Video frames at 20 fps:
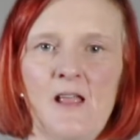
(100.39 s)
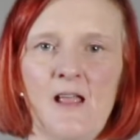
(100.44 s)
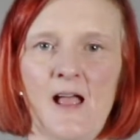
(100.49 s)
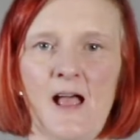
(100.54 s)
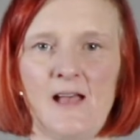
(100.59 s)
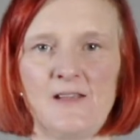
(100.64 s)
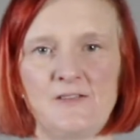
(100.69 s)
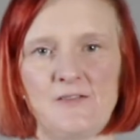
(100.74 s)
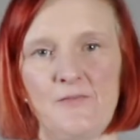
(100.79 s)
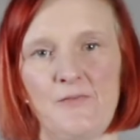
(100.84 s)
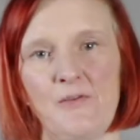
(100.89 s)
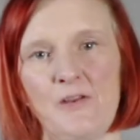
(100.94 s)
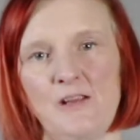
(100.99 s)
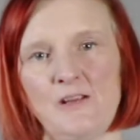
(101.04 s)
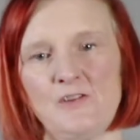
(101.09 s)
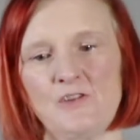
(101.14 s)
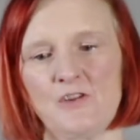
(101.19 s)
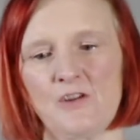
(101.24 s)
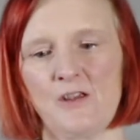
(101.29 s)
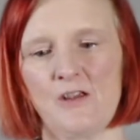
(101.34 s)
as a
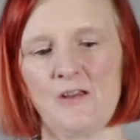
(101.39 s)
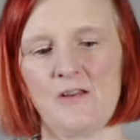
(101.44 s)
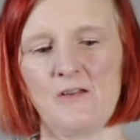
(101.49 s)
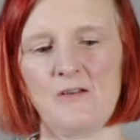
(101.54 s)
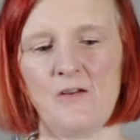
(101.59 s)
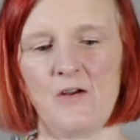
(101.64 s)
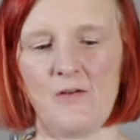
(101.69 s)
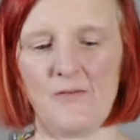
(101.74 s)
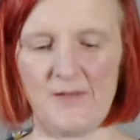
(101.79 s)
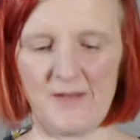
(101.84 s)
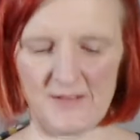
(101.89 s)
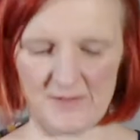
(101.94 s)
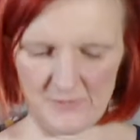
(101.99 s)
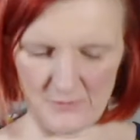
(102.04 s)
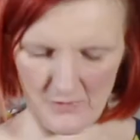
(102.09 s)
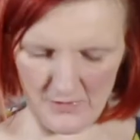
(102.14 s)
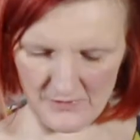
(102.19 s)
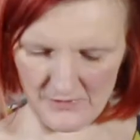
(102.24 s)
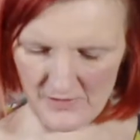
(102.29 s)
feature on this one.